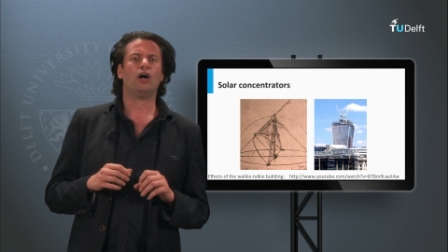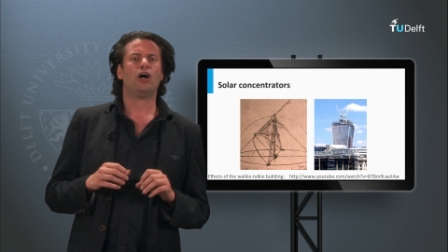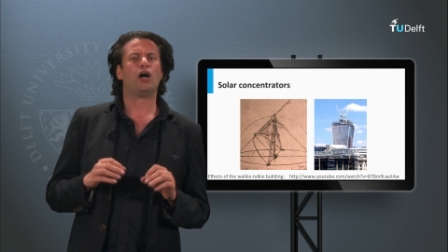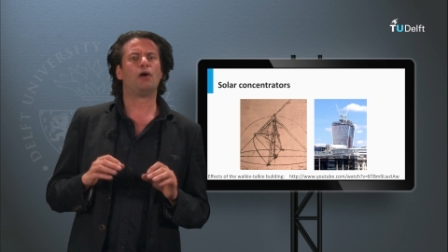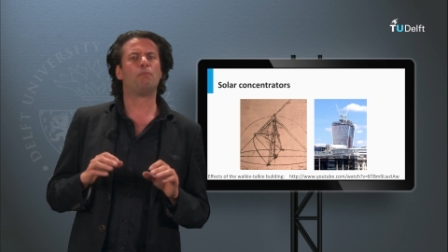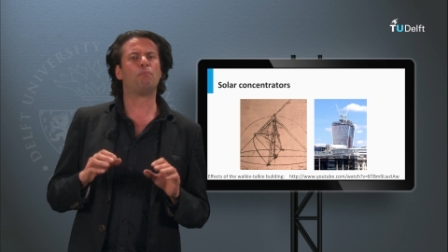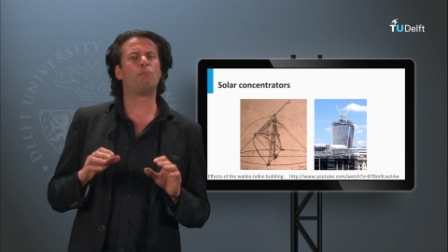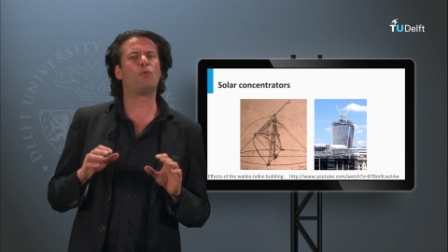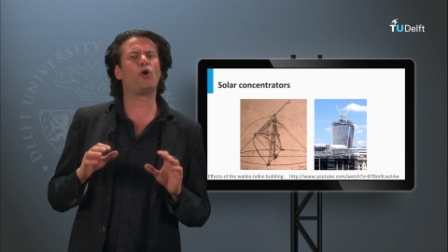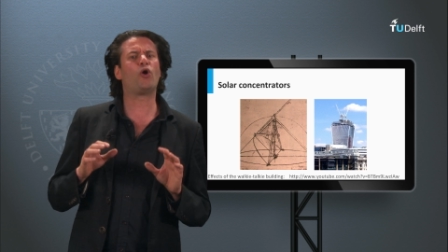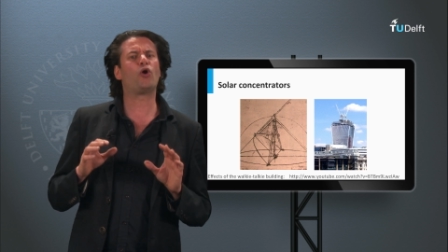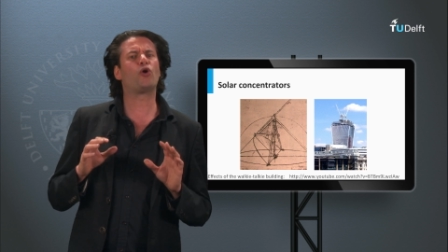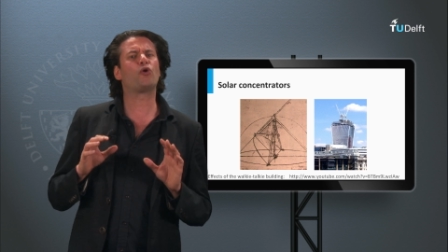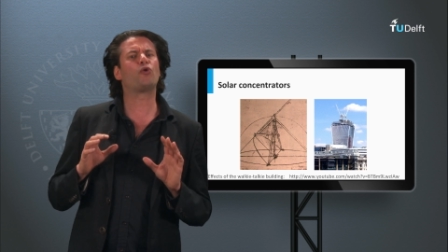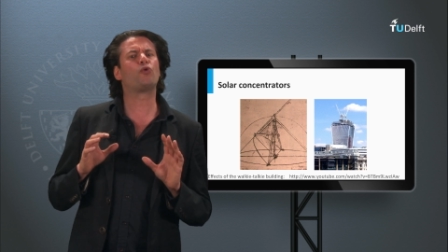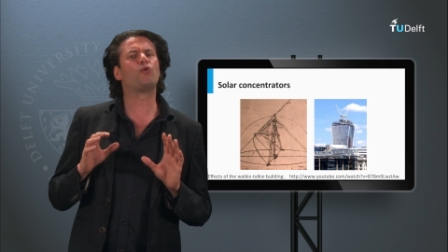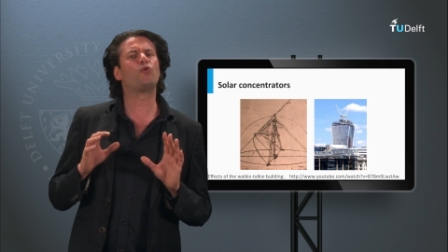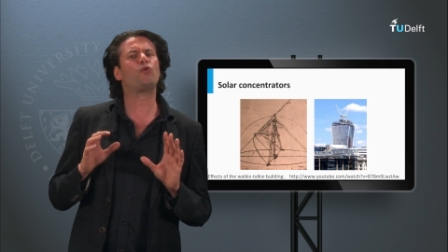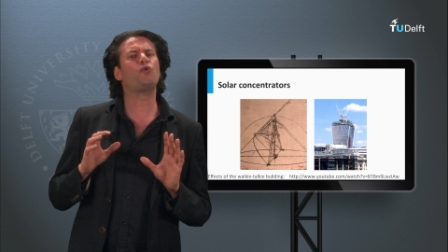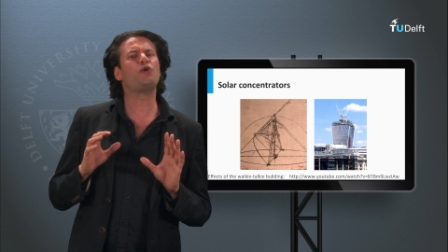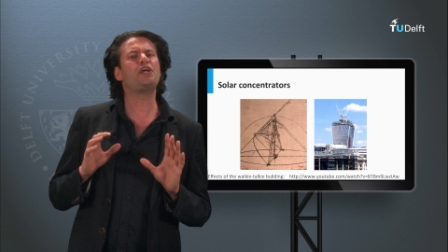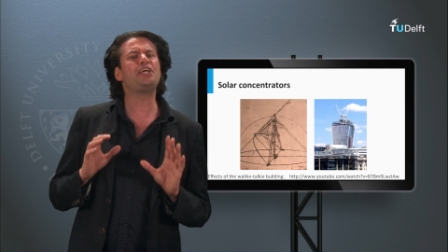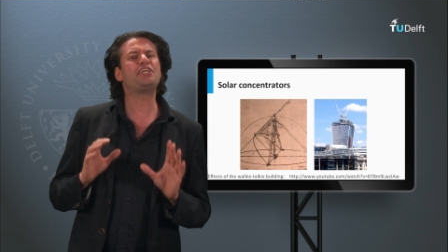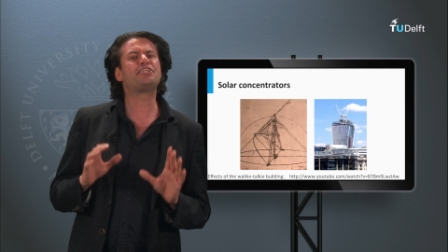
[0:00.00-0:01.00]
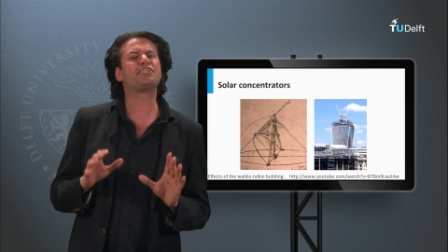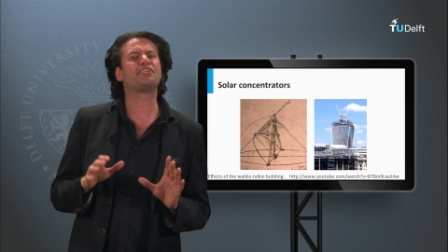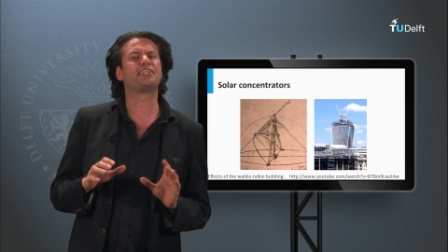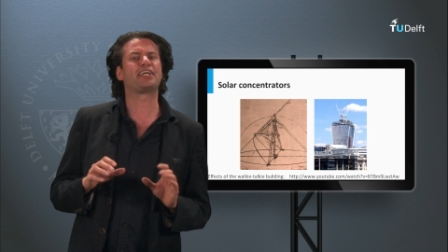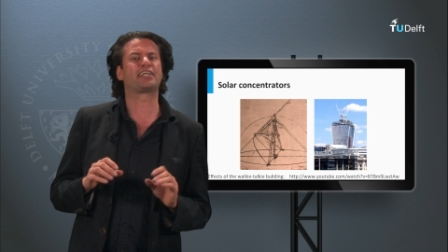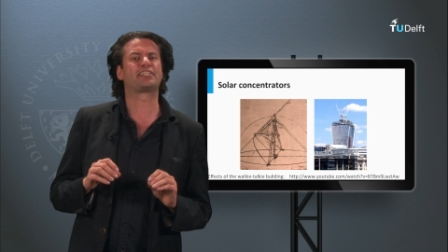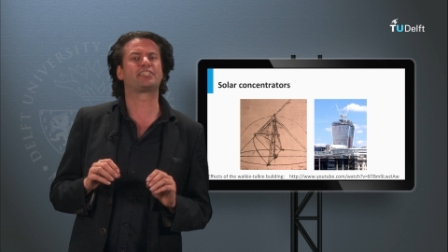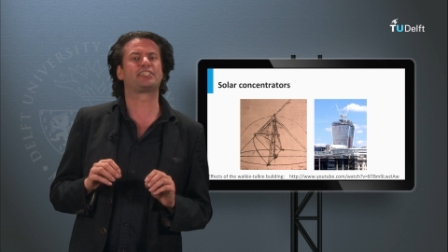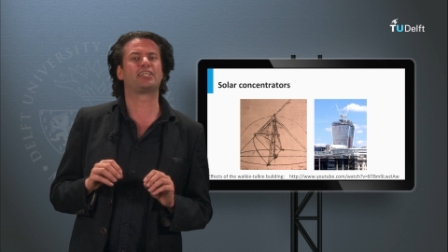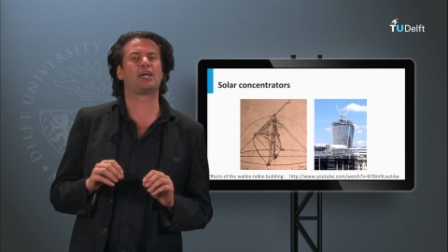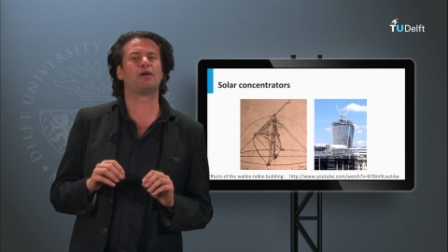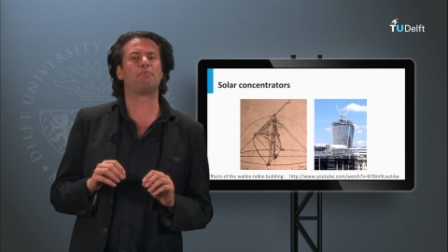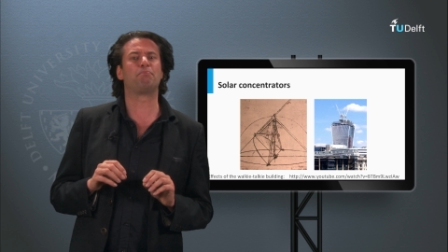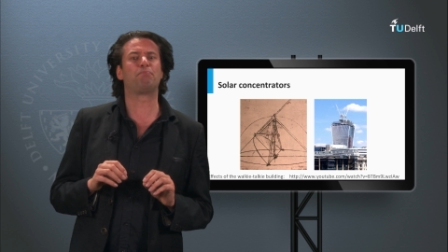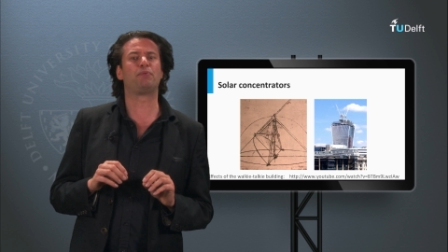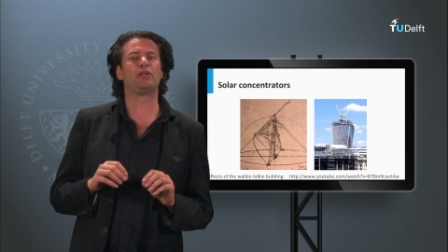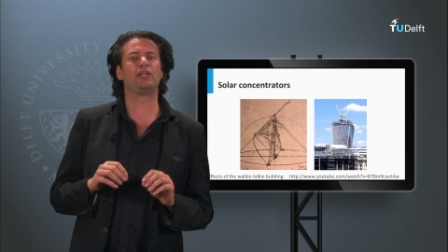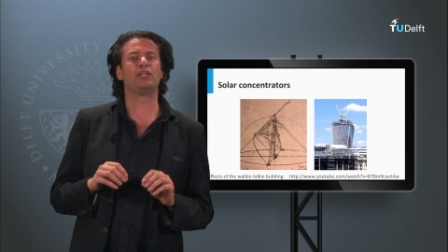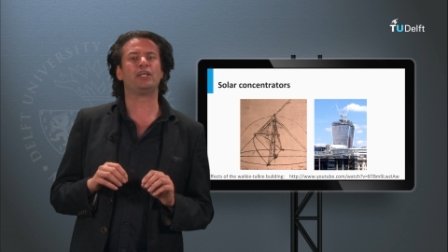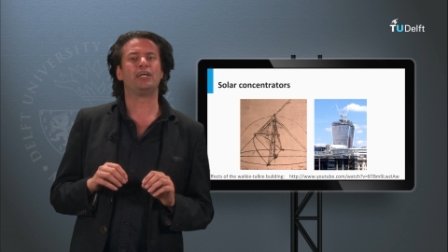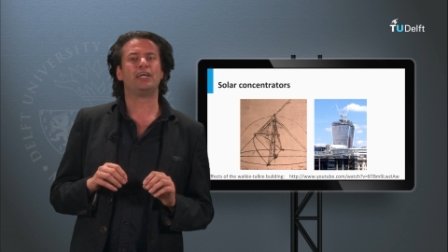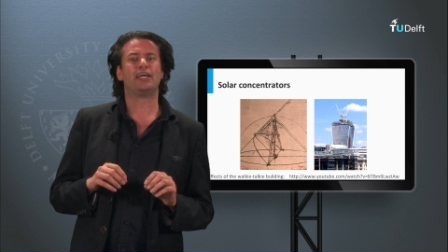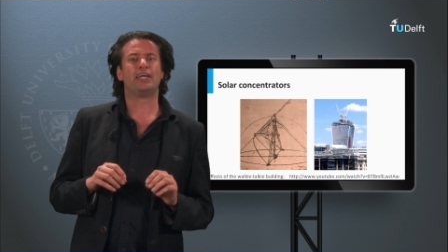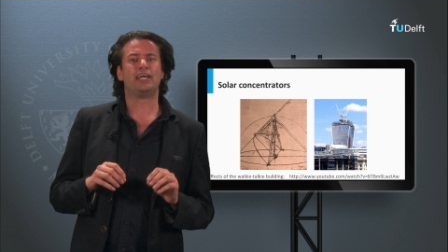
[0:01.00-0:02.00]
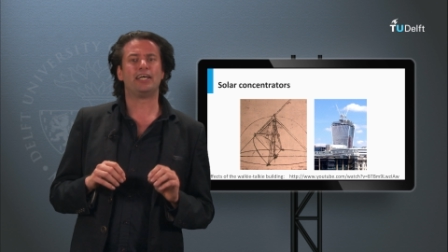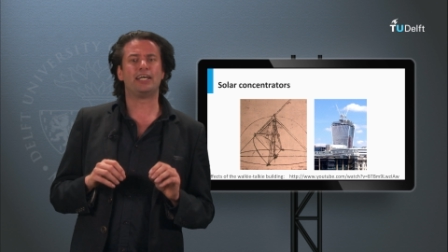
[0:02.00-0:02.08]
A more recent example